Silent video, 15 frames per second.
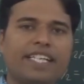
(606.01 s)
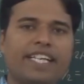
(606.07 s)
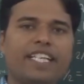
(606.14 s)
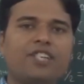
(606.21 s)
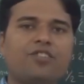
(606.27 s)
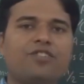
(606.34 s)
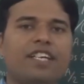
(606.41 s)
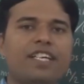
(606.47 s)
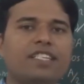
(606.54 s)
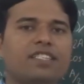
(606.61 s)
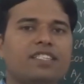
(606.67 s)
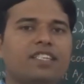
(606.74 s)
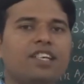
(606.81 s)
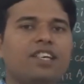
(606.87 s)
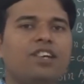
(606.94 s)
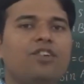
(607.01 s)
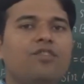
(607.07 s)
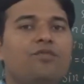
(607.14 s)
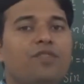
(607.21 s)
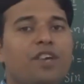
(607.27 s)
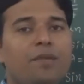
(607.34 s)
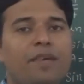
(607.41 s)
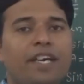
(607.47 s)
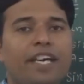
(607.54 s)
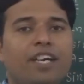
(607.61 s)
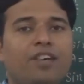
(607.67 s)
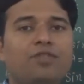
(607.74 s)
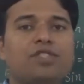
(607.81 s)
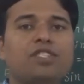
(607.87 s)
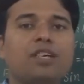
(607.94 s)
dear students, we may
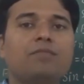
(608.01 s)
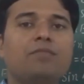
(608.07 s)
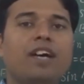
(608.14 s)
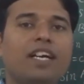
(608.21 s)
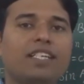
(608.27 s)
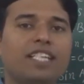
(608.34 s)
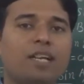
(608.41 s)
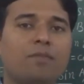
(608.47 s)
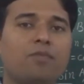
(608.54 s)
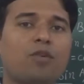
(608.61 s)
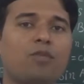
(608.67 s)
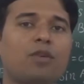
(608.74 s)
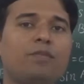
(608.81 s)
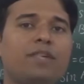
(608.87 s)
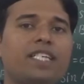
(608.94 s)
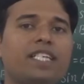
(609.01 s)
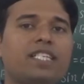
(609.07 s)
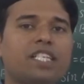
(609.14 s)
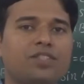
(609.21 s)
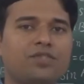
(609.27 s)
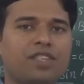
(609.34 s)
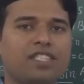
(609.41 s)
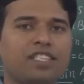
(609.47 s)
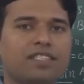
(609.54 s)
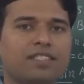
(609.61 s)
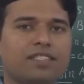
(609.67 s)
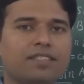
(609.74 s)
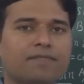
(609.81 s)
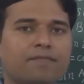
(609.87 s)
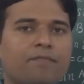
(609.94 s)
have some other problematic situations